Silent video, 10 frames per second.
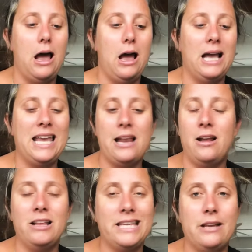Again,
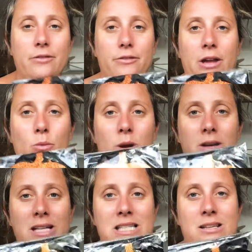I think like
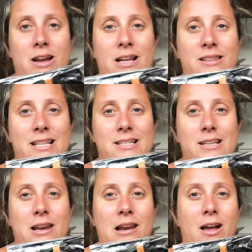$1.99, and this is
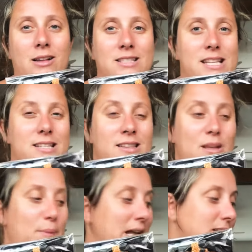going to last. This and the
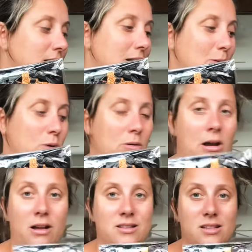platter will
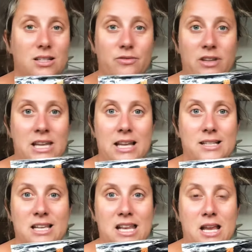last us for years
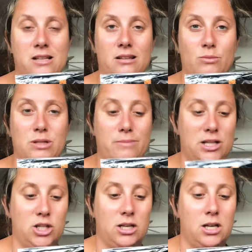and years, I would
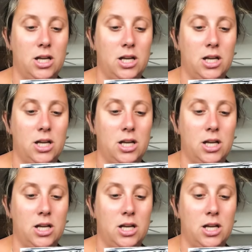imagine.